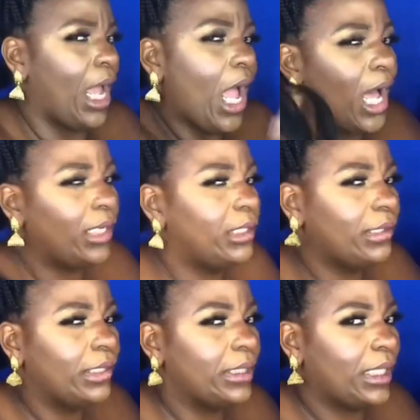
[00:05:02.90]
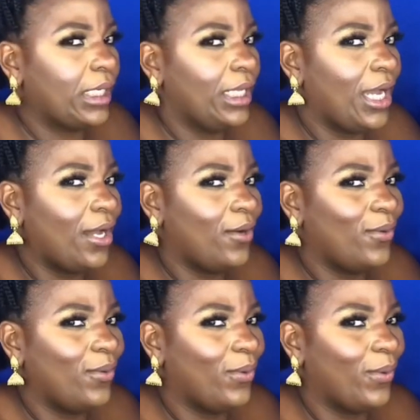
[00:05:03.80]
I don't know exactly
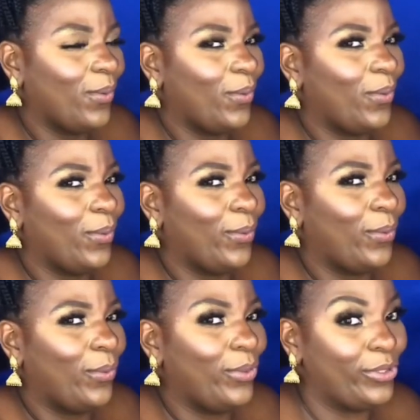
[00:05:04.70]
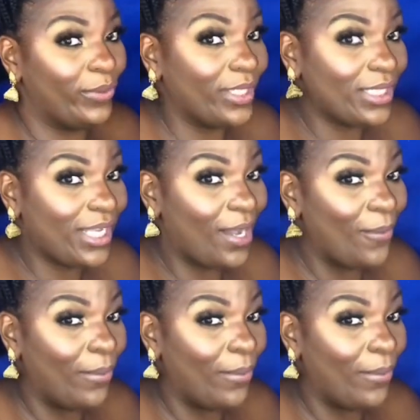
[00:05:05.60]
how we do this now,